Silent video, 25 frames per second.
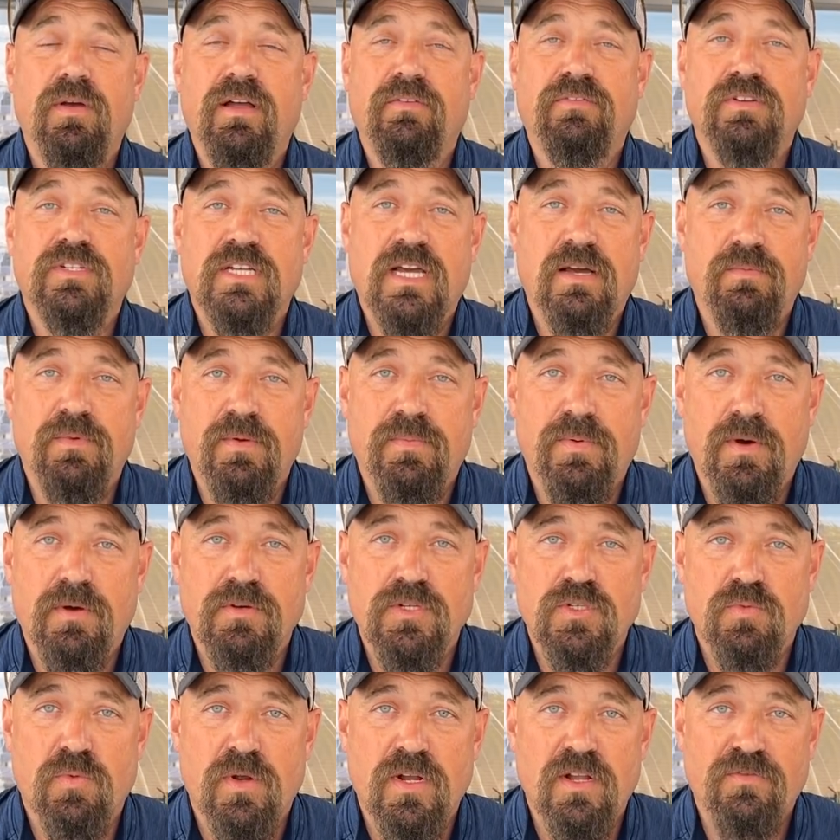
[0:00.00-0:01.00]
every time we
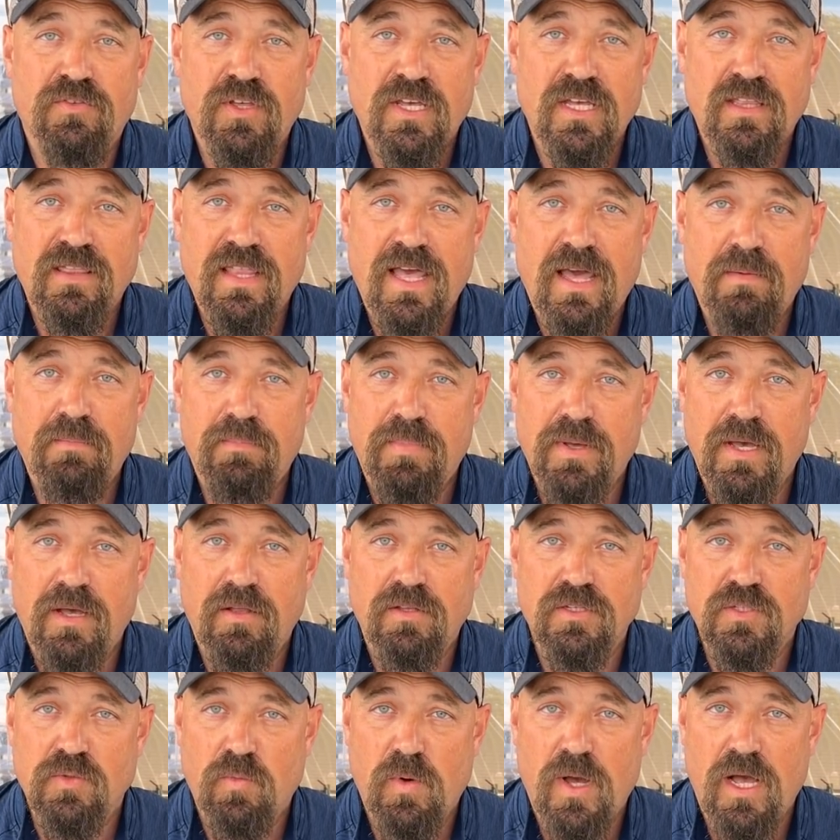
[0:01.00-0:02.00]
post one if you hit that
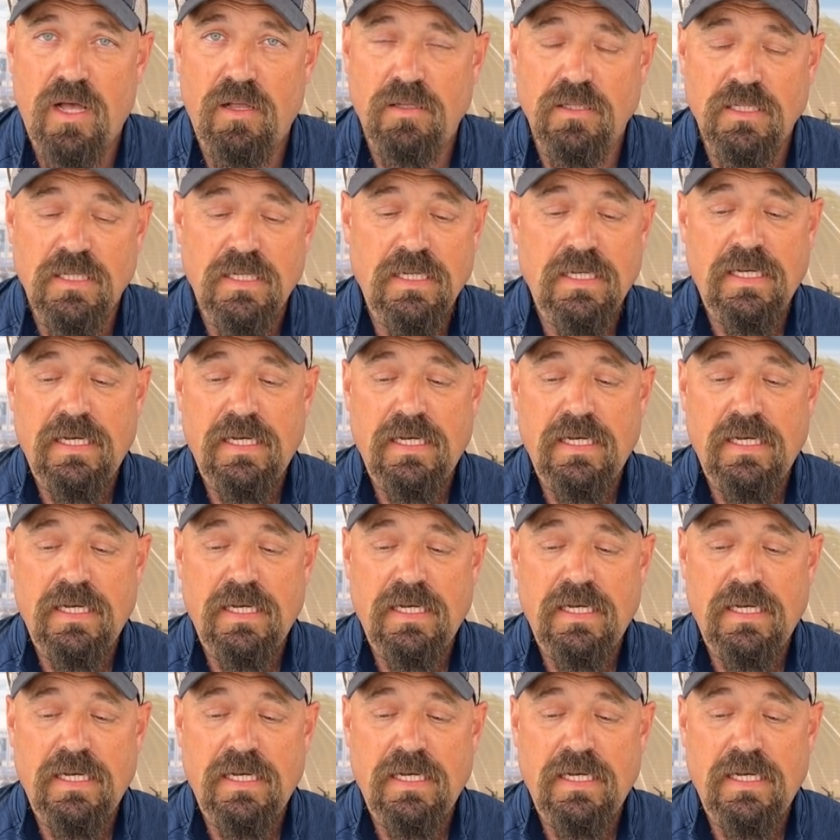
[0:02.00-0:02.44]
bell as well.